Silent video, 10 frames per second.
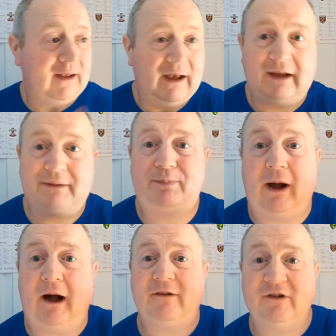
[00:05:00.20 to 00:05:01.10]
His
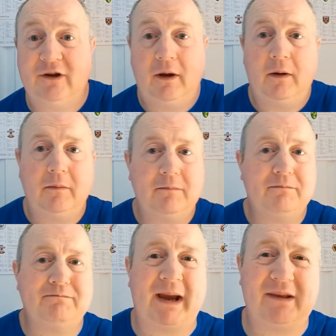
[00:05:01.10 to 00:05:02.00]
passing
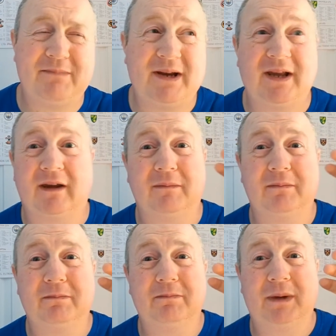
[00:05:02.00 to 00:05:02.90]
mightn't be
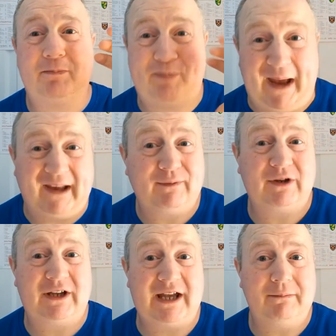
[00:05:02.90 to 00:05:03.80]
the best of his
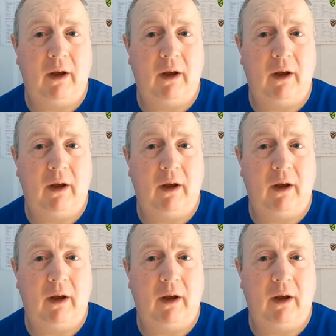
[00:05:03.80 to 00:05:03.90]
game,